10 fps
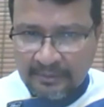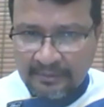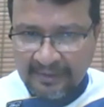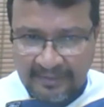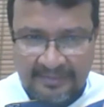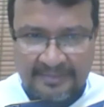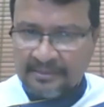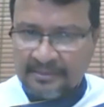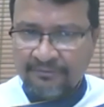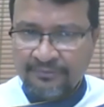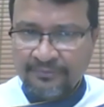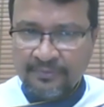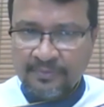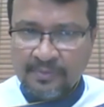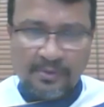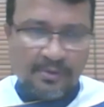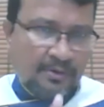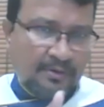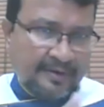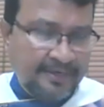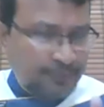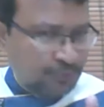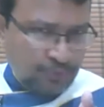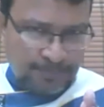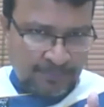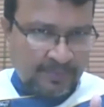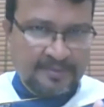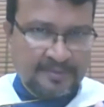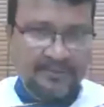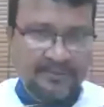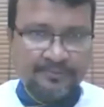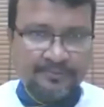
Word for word: train the staff, train your supervisor,